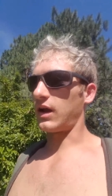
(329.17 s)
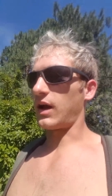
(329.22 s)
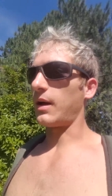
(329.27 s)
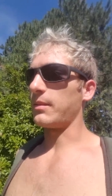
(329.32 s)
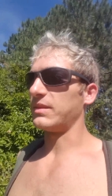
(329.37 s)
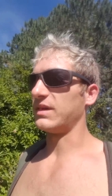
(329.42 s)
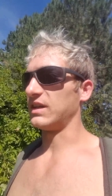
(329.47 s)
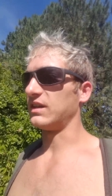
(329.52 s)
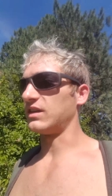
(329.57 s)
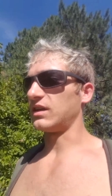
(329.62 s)
I
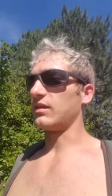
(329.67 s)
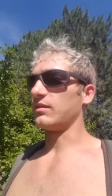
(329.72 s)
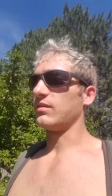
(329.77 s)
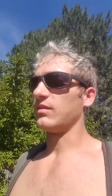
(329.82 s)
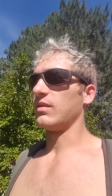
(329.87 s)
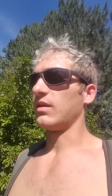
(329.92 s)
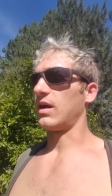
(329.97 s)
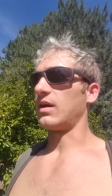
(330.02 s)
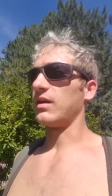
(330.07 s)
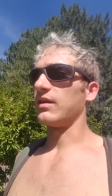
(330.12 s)
mean,
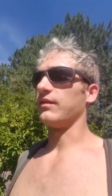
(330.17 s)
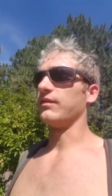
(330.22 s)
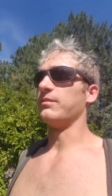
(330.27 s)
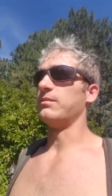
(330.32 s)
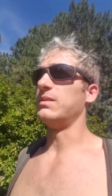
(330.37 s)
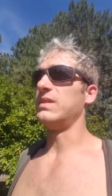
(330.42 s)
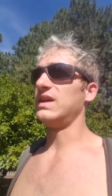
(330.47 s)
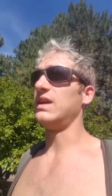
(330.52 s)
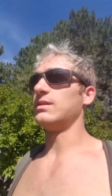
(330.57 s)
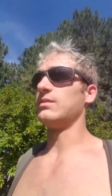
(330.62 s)

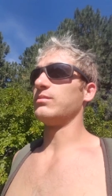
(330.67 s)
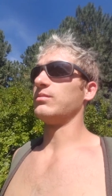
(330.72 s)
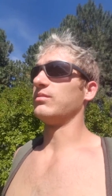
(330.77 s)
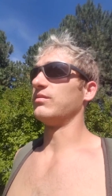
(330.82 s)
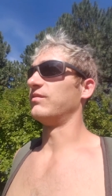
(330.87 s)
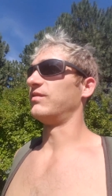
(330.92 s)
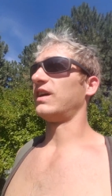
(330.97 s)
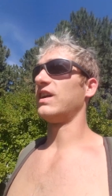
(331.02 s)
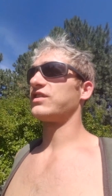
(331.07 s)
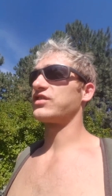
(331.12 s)
meat
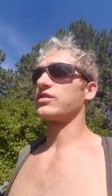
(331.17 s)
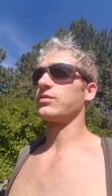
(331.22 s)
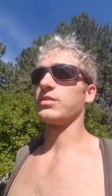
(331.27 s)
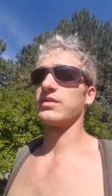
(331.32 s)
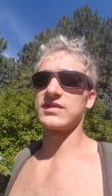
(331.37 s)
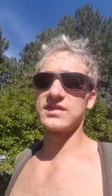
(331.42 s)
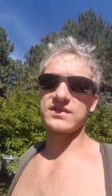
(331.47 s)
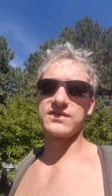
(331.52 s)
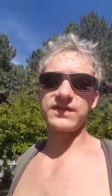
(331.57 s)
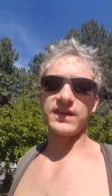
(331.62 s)
and
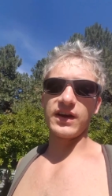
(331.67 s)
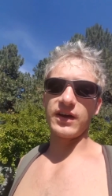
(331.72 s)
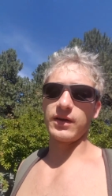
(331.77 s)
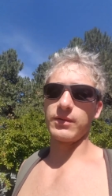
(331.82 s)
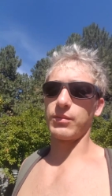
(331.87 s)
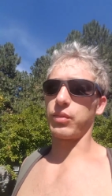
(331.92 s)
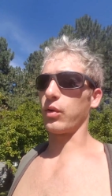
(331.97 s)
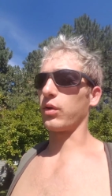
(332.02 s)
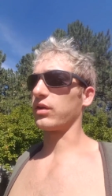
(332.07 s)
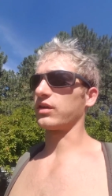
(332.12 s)
vegetables is very
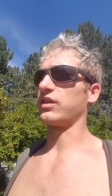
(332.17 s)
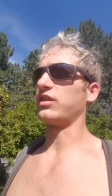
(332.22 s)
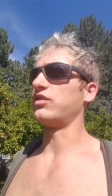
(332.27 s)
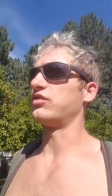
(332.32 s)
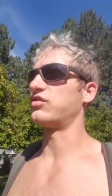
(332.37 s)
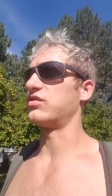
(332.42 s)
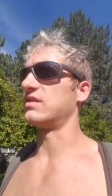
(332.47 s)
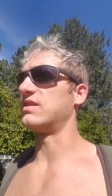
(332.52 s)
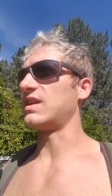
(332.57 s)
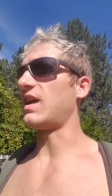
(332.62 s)
important.
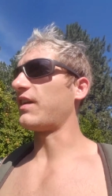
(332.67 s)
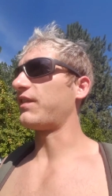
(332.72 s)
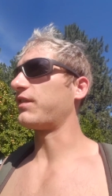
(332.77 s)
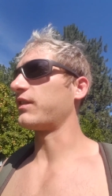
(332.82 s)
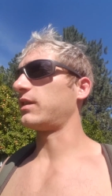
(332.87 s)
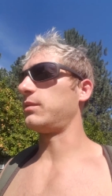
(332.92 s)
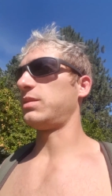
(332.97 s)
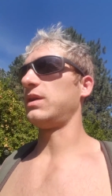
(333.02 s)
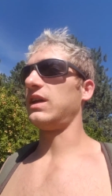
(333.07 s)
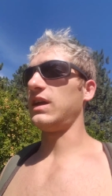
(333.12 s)
You should
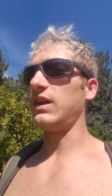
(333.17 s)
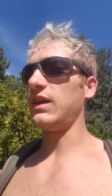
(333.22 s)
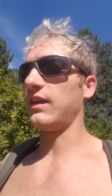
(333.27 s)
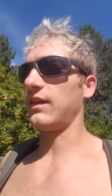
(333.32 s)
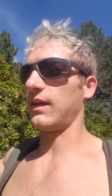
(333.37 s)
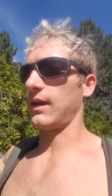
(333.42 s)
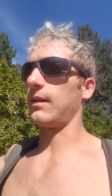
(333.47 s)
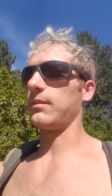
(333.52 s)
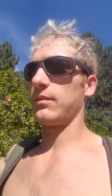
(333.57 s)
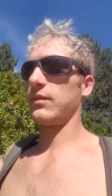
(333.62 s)
definitely be
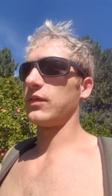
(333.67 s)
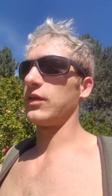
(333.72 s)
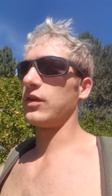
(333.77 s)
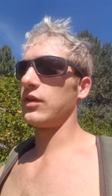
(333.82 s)
eating them,